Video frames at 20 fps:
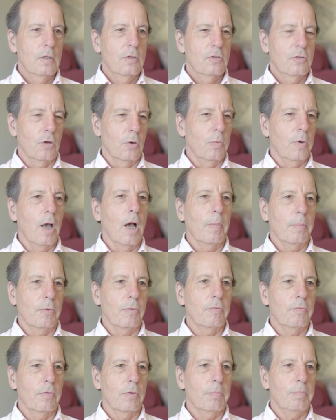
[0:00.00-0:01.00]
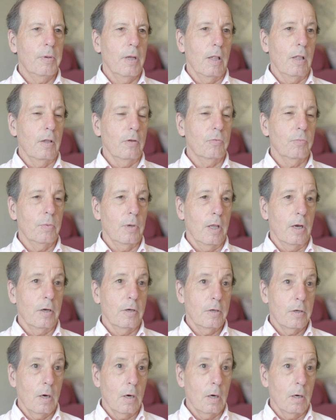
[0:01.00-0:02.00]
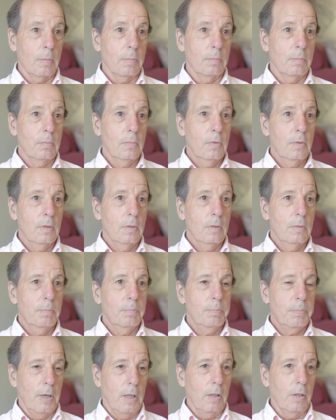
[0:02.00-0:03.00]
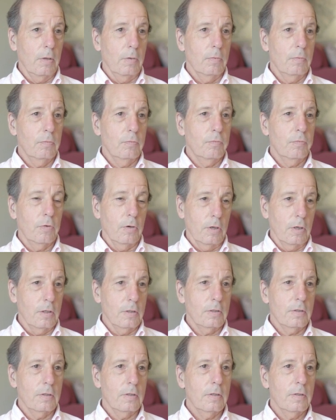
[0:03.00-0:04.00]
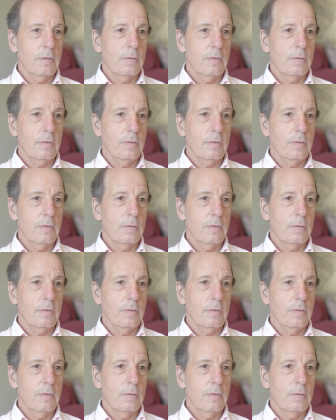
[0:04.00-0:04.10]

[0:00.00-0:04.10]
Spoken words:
so we opted for pellets, and we got a tarm pellet furnace.